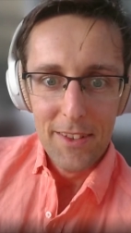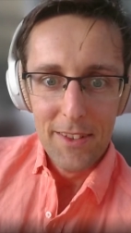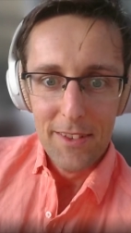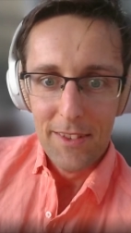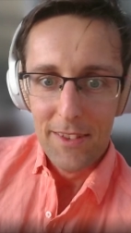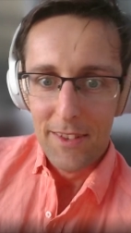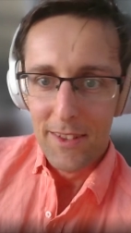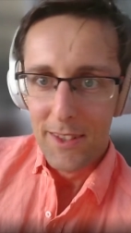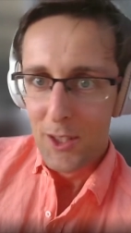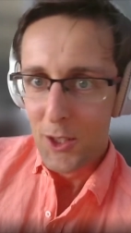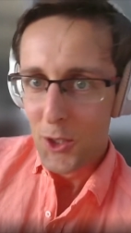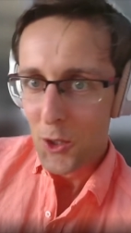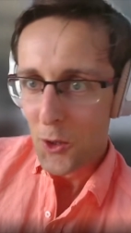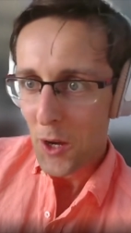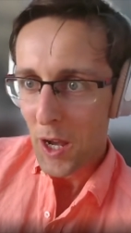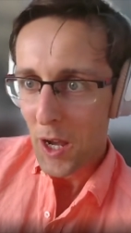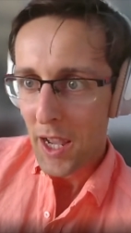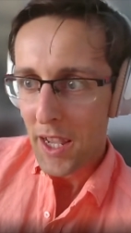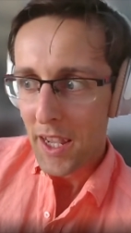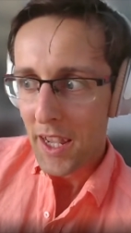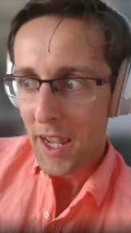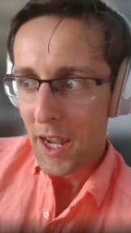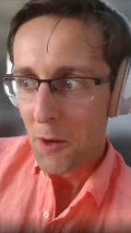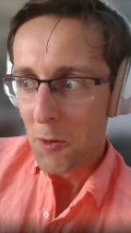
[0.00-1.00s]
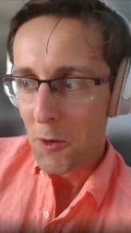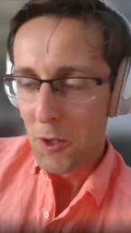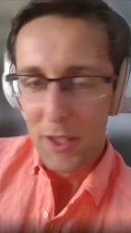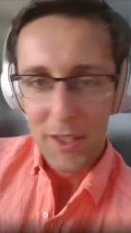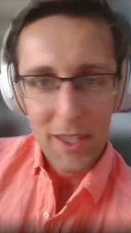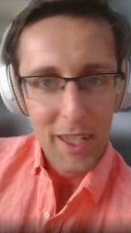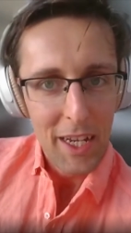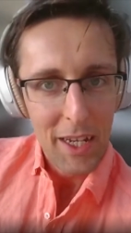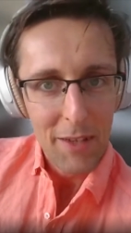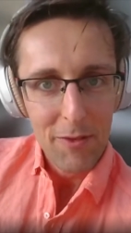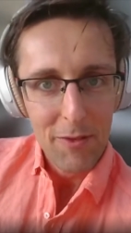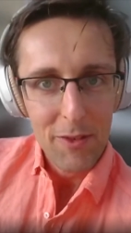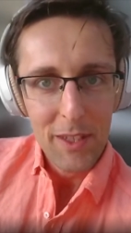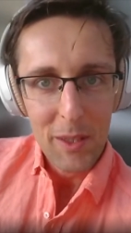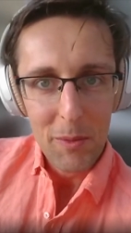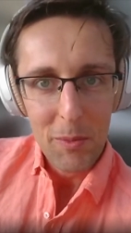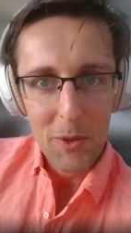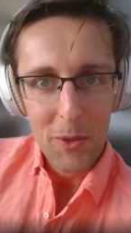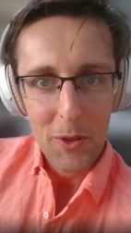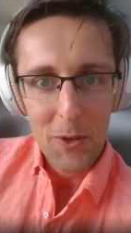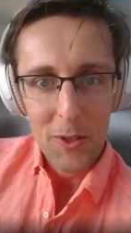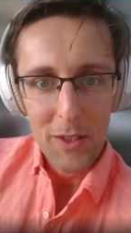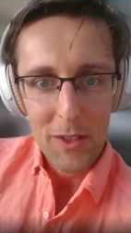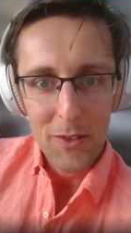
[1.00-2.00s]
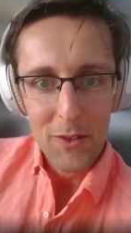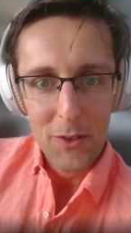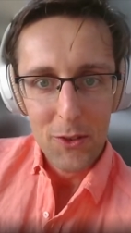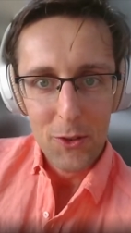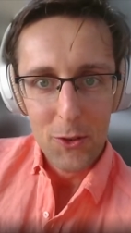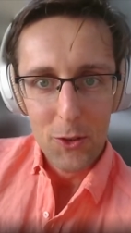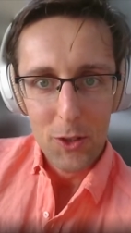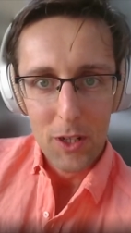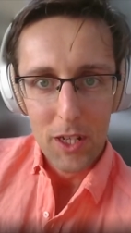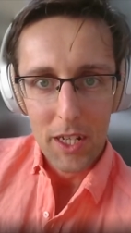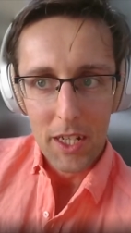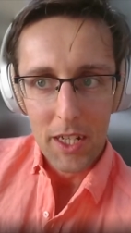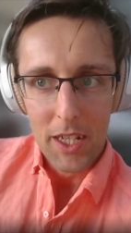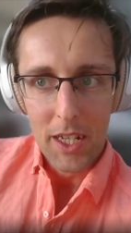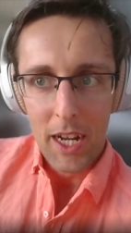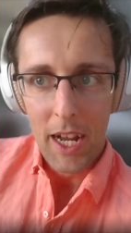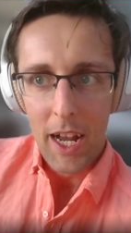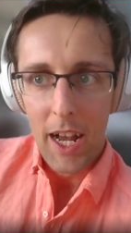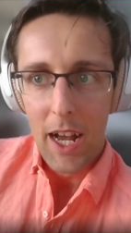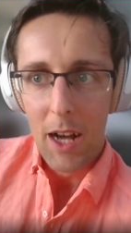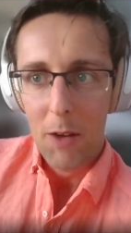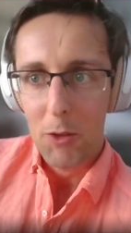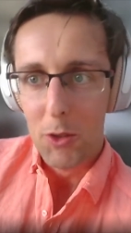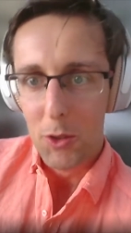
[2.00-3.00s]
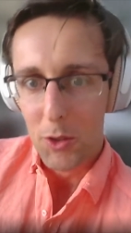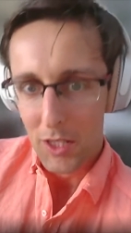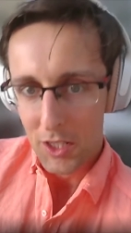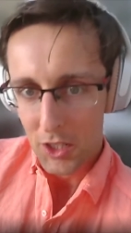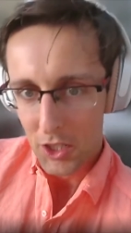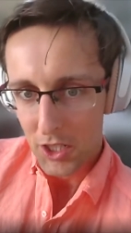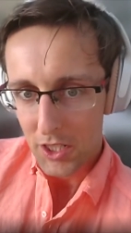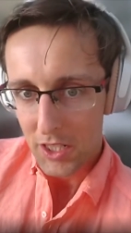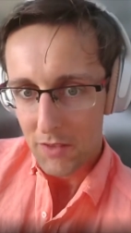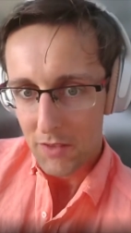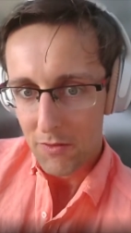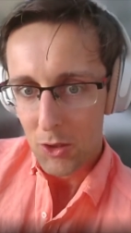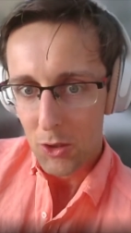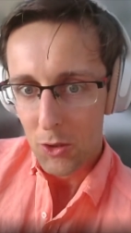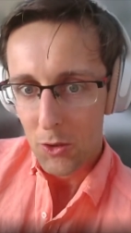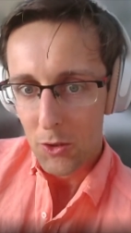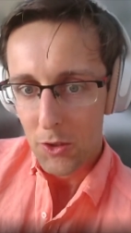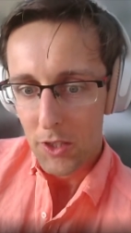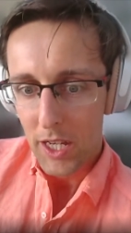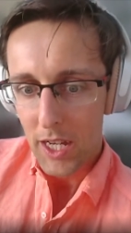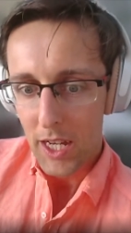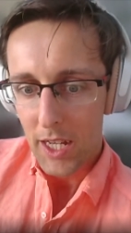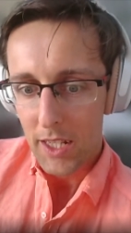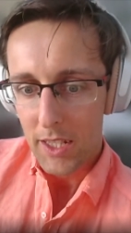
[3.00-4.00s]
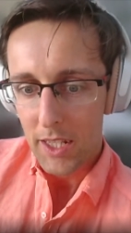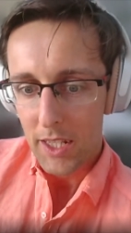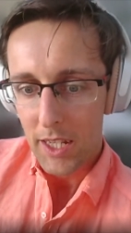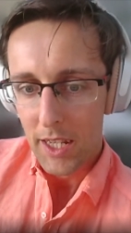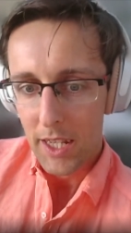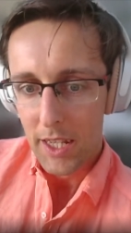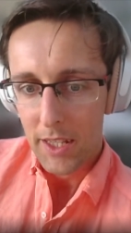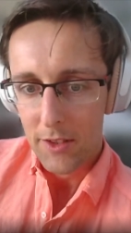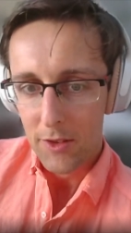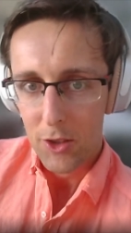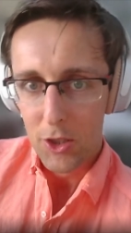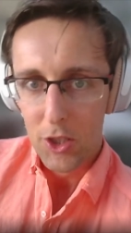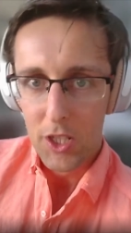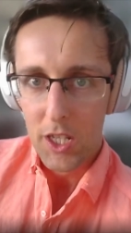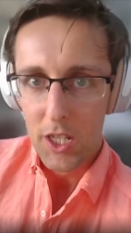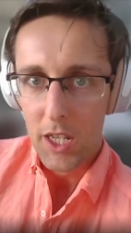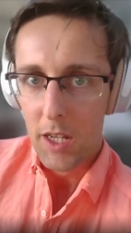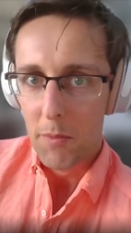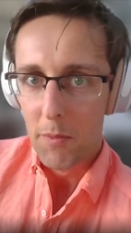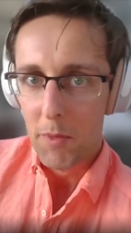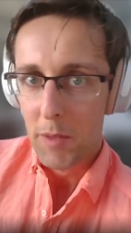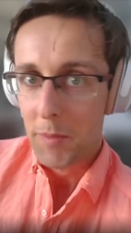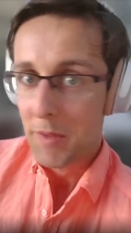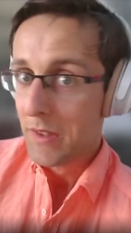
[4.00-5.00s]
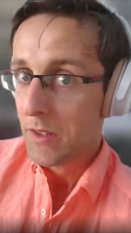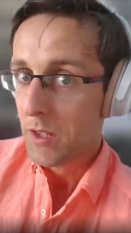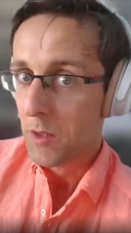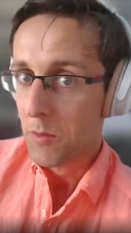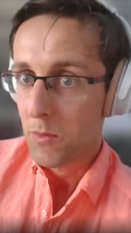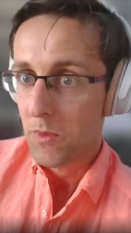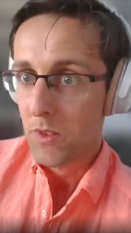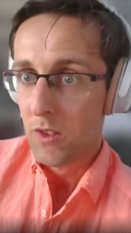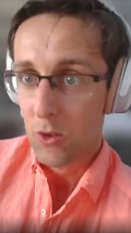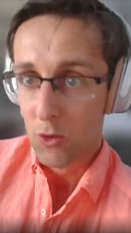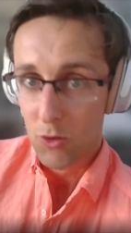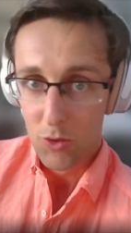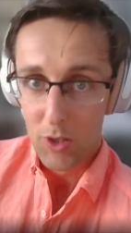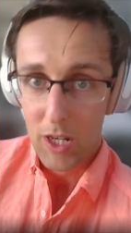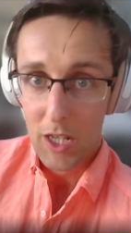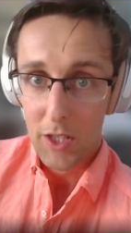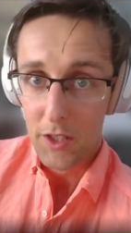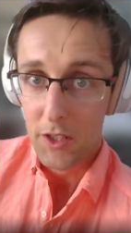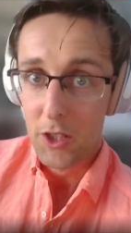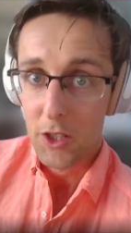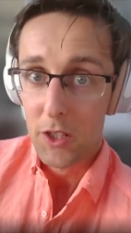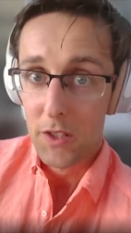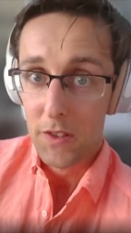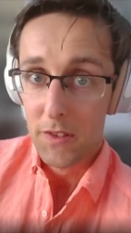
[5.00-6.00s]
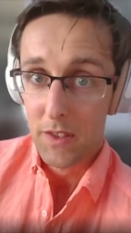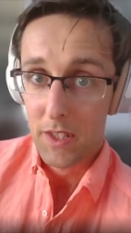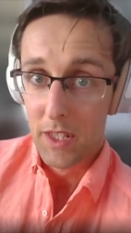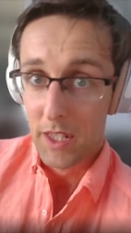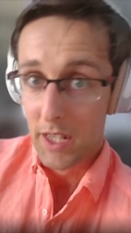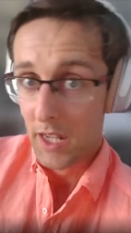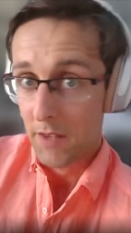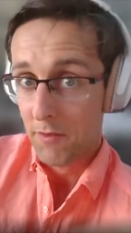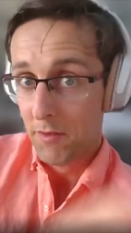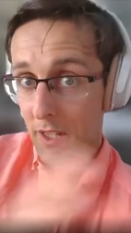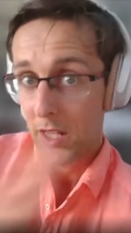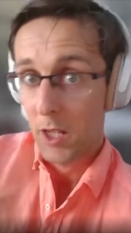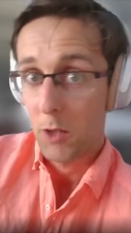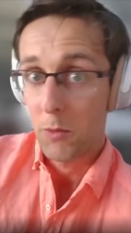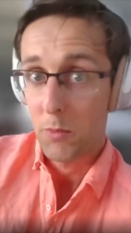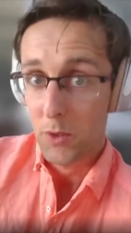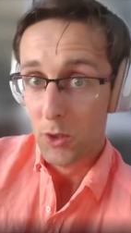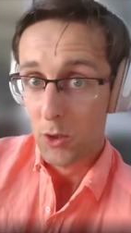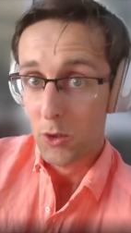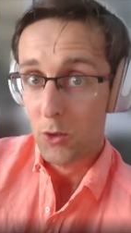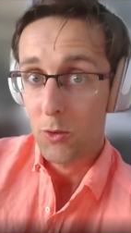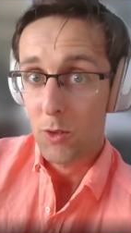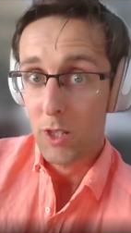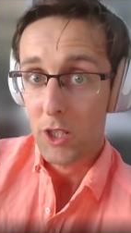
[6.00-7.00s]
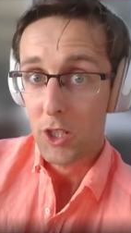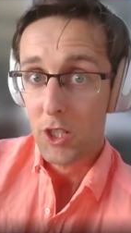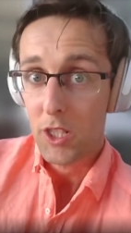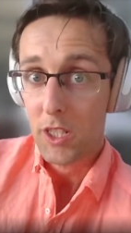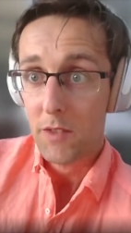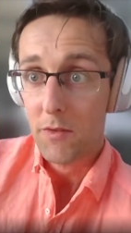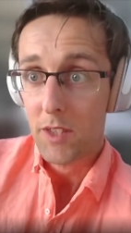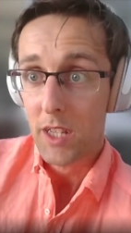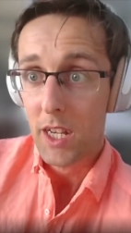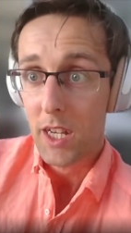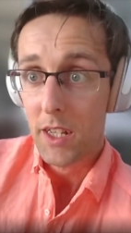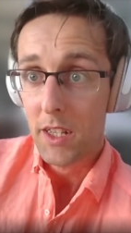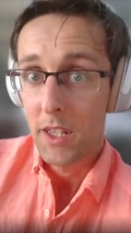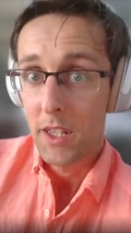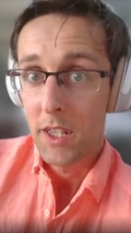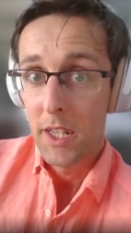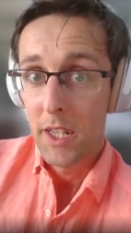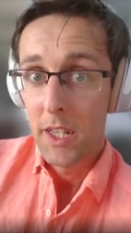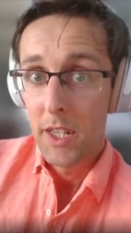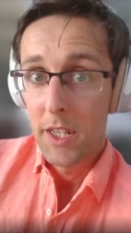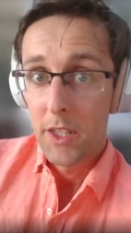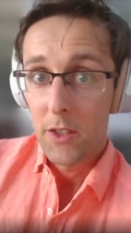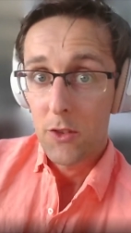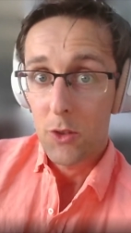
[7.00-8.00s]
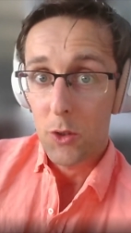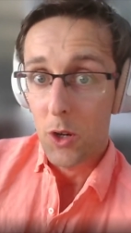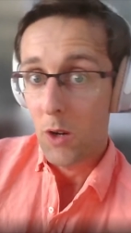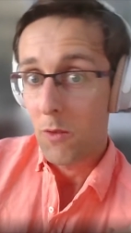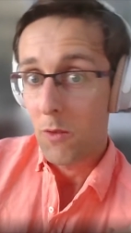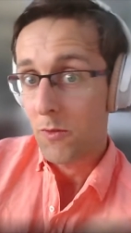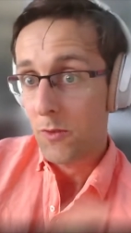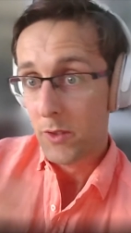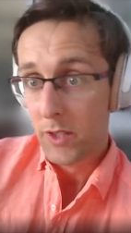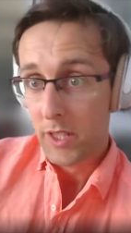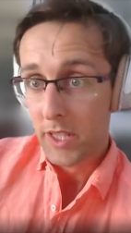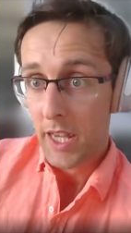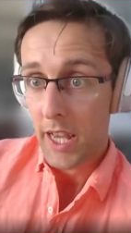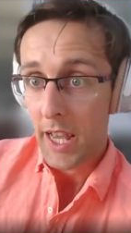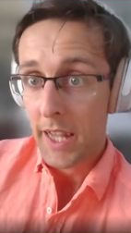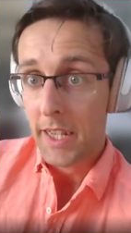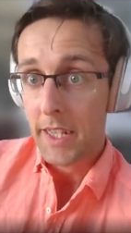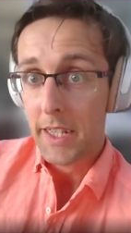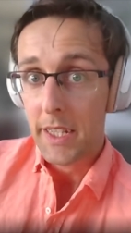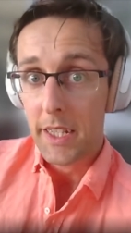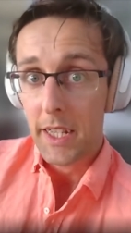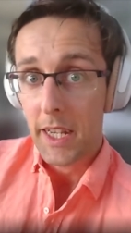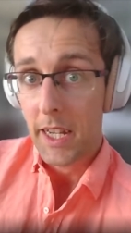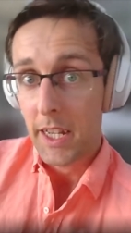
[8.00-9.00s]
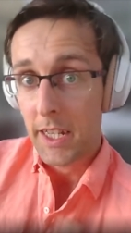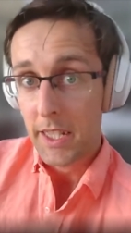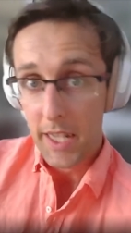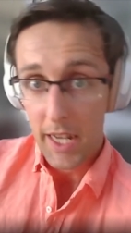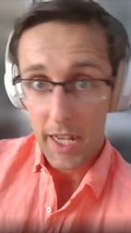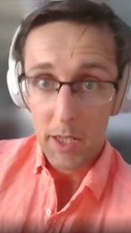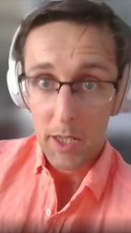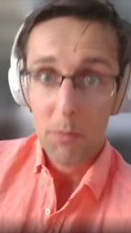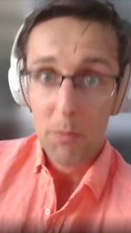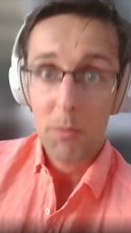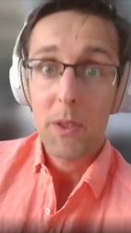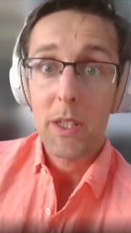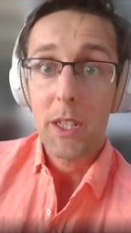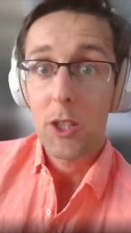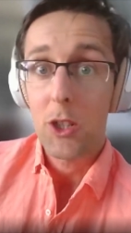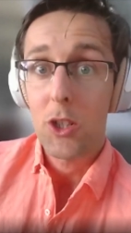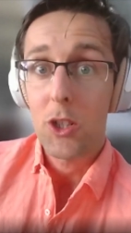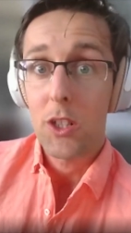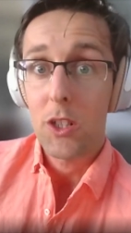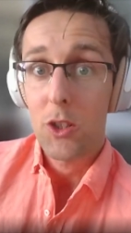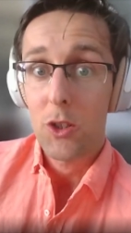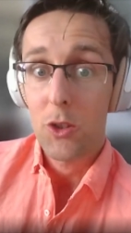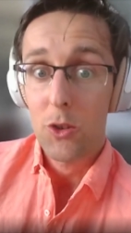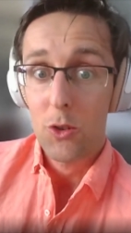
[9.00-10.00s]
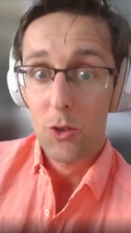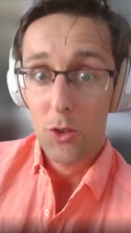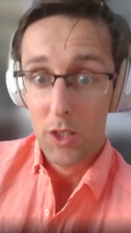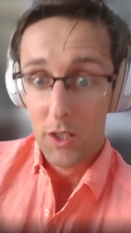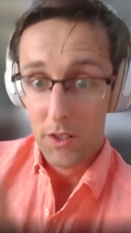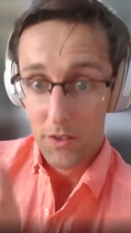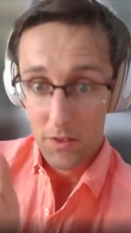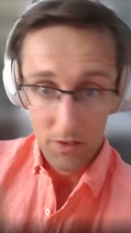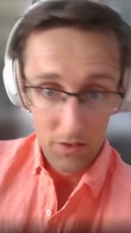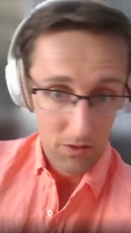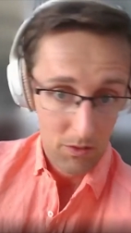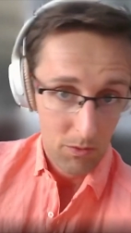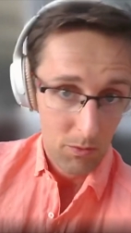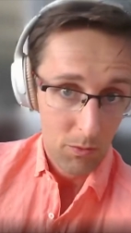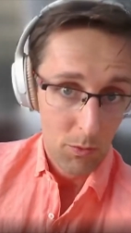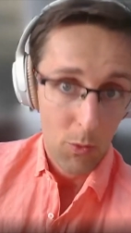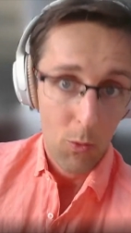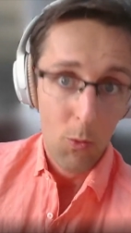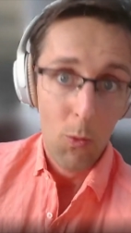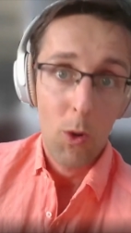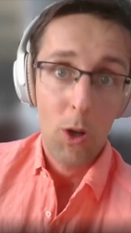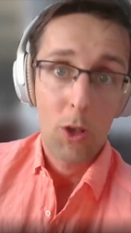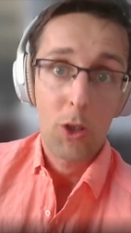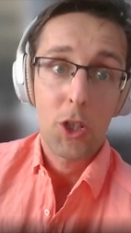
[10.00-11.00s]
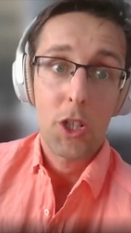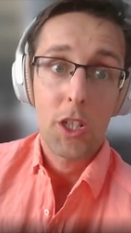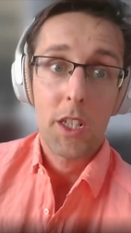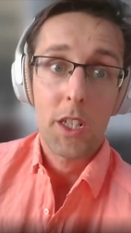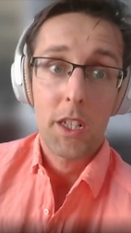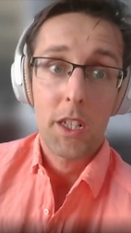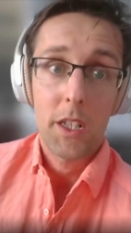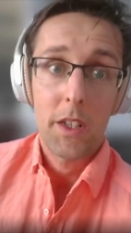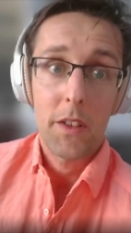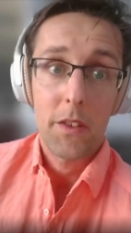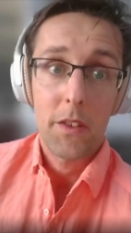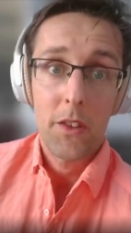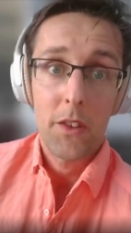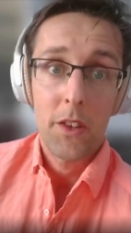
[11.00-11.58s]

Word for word: you know, I, I want to dive deeper into like how you achieved all that and share yeah. maybe some strategies that have helped you achieve that. So hopefully any any other PhD students watching this